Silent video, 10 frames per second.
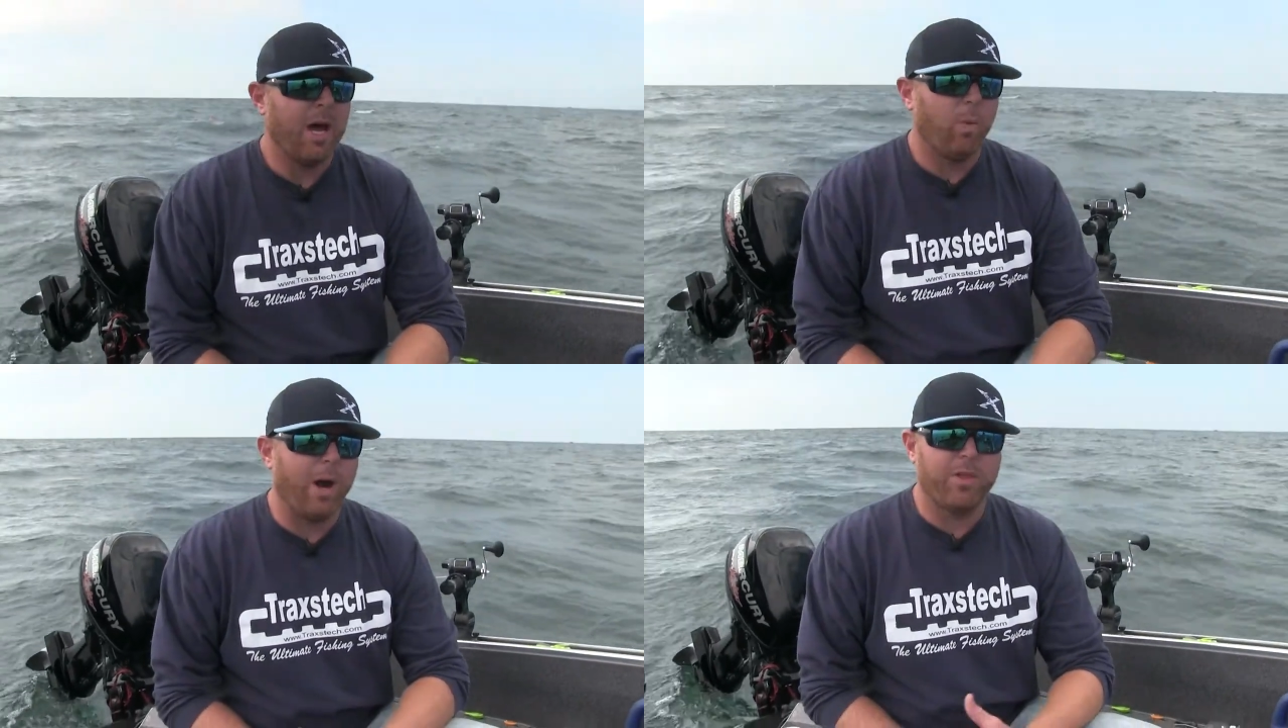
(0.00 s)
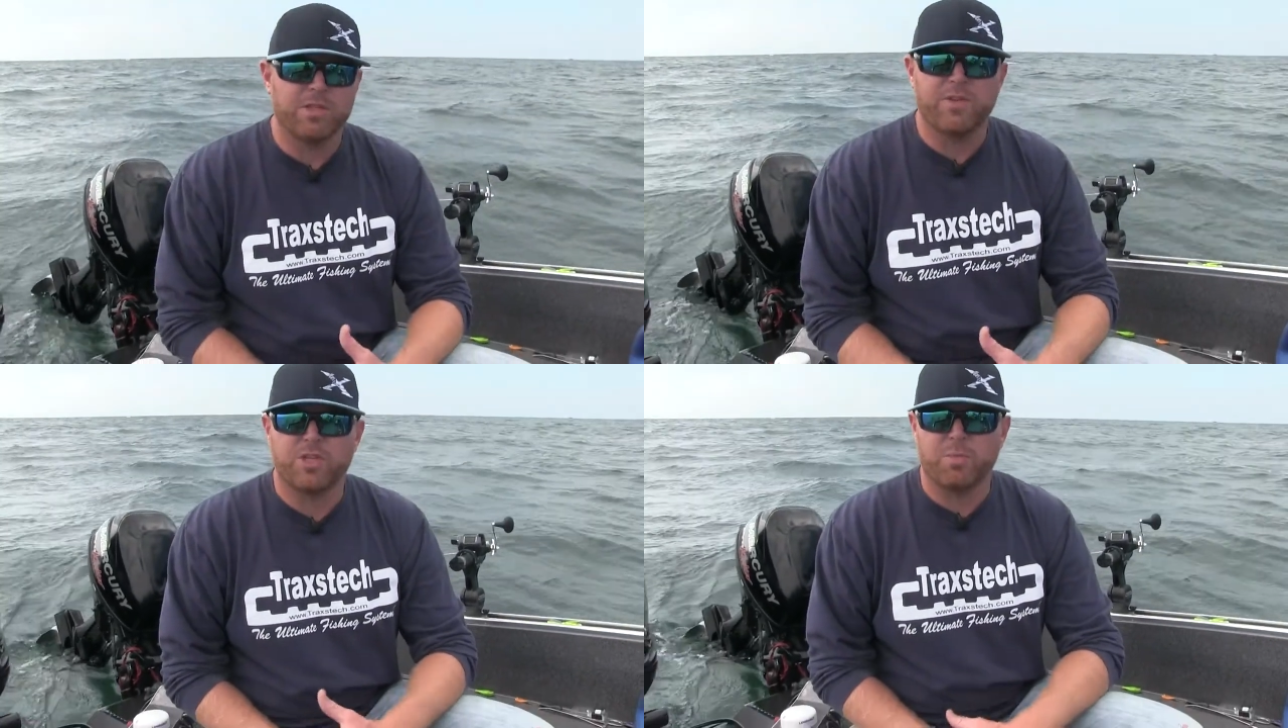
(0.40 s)
on why
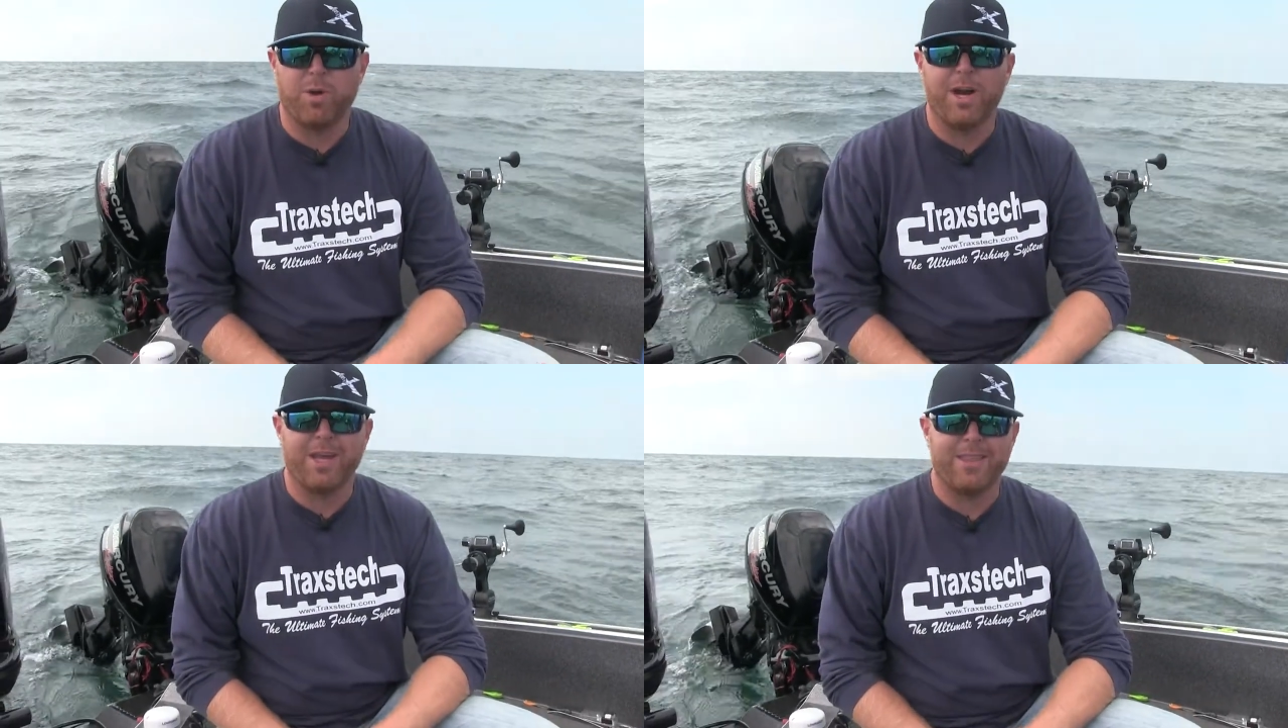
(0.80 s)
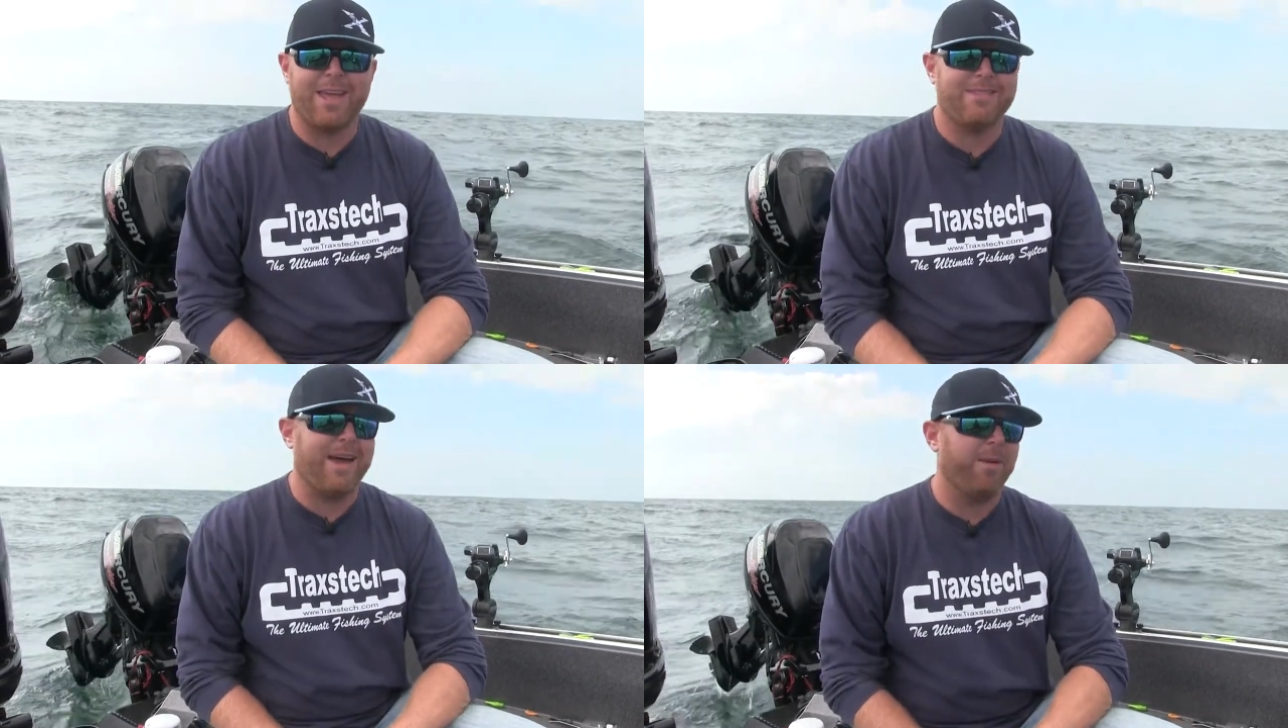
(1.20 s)
those fish are biting at
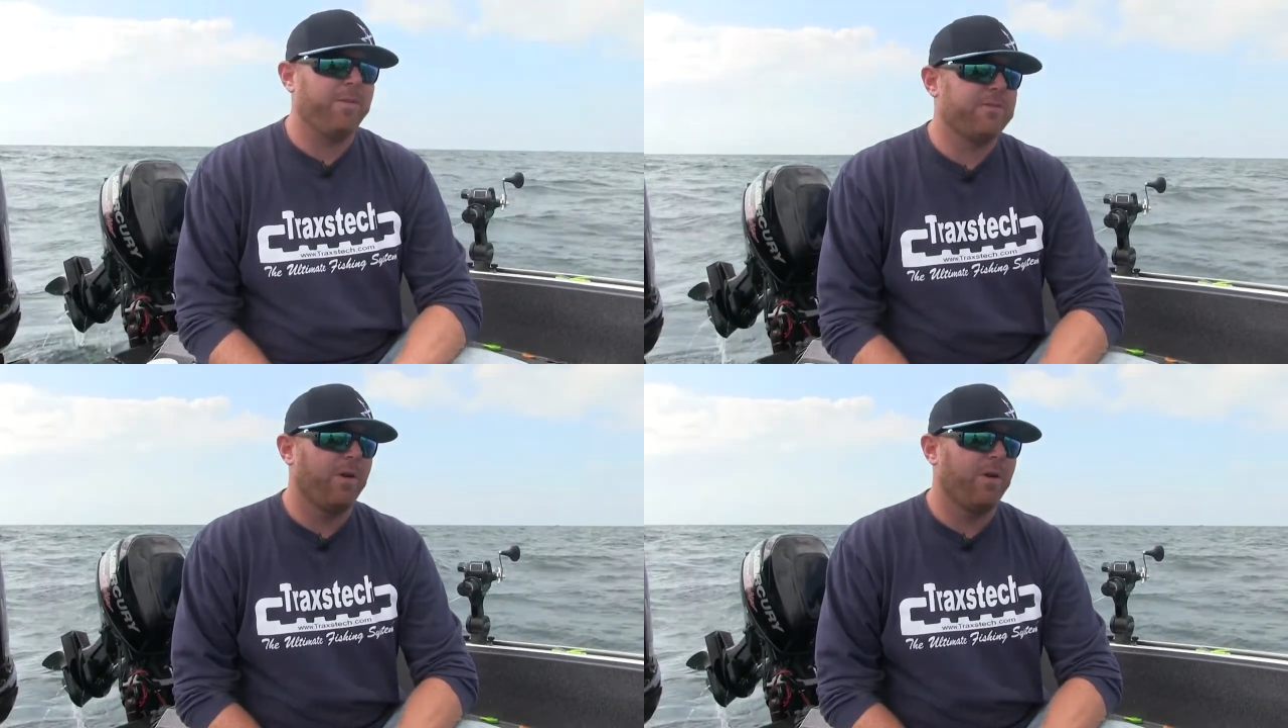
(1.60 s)
that depth.